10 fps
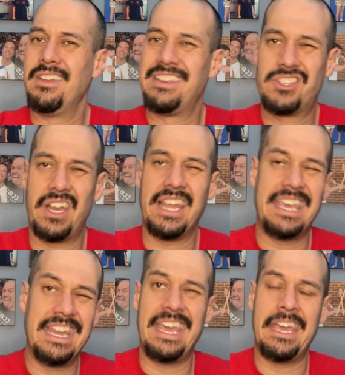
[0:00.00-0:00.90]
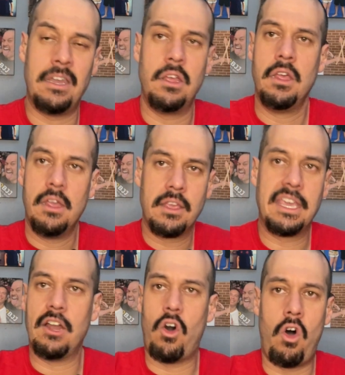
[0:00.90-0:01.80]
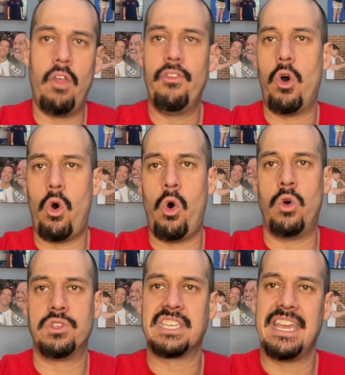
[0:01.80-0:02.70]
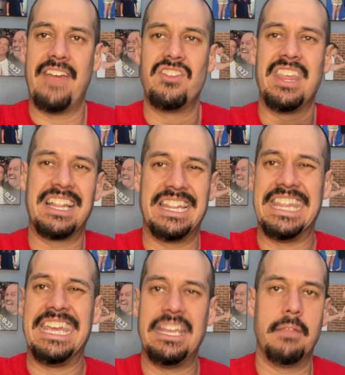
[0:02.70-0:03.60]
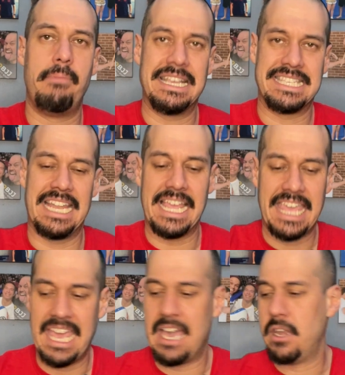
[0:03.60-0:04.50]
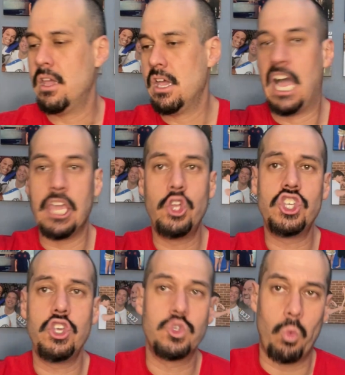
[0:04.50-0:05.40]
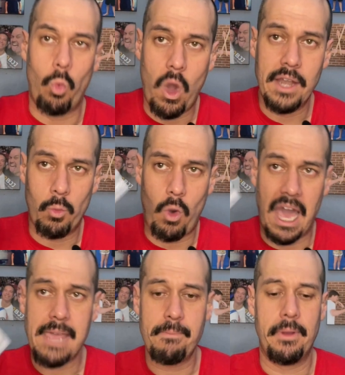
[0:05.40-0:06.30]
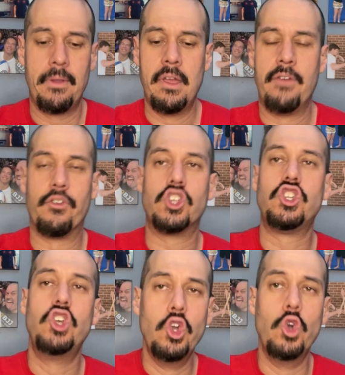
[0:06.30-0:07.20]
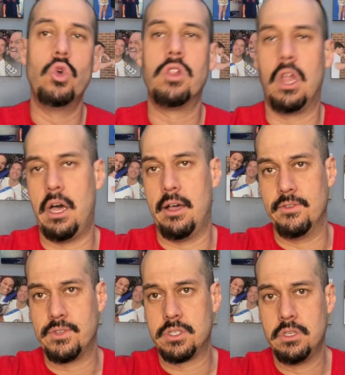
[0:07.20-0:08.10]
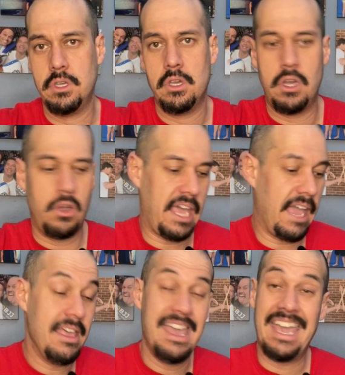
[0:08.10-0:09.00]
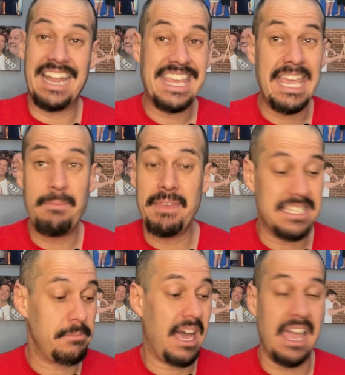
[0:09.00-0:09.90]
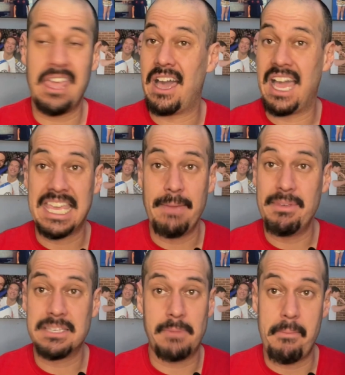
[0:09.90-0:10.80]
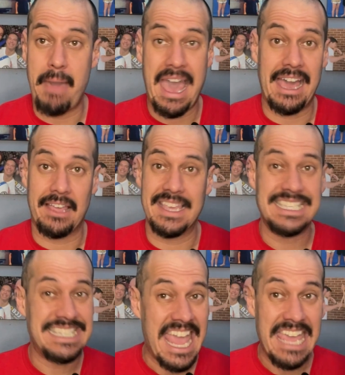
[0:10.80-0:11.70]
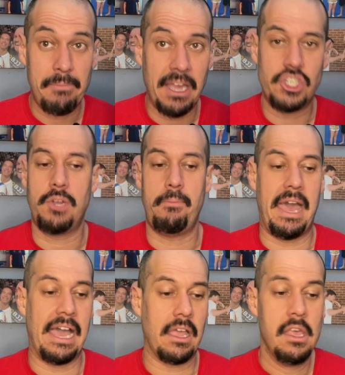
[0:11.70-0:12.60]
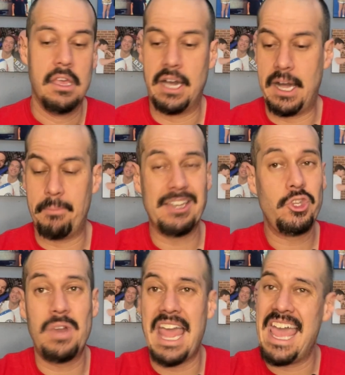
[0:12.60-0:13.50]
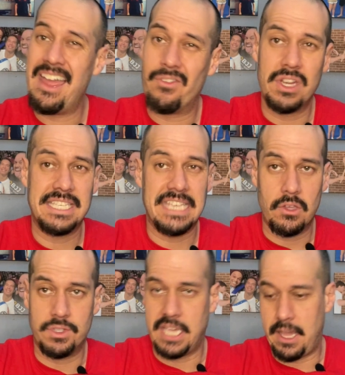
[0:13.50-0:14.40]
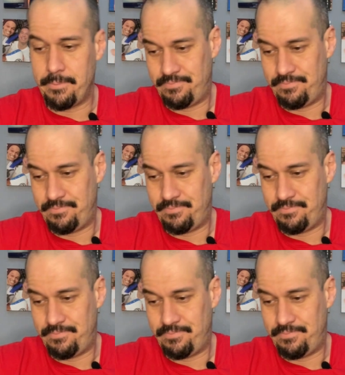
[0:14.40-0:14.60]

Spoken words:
try to get in, get all of the holes, get everything clean the best that I can. I usually use 1 wipe for 2 gloves, okay? And I keep these in my bag. They stay in my gym bag. I do it every single time.